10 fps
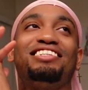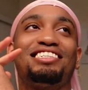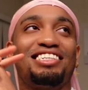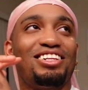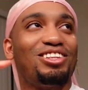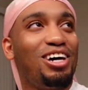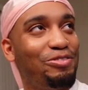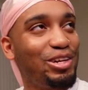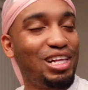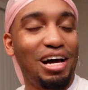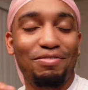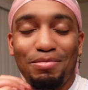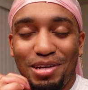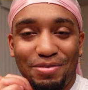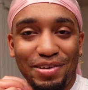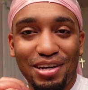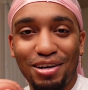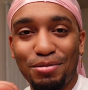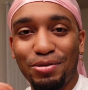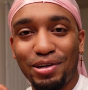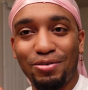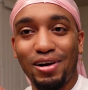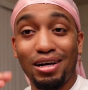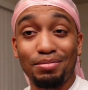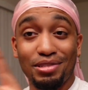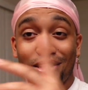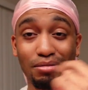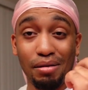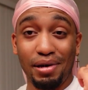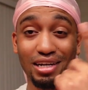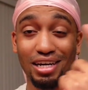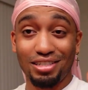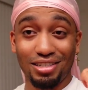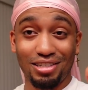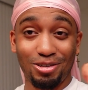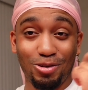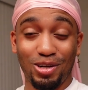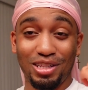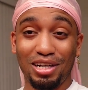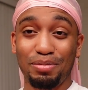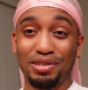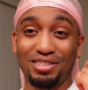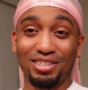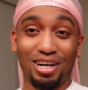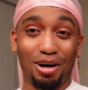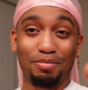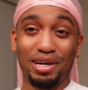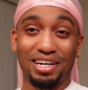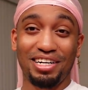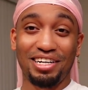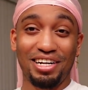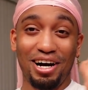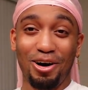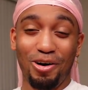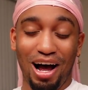this is a lovely life update video. I'm doing great. I'm still on my medication and still going to therapy. So y'all better know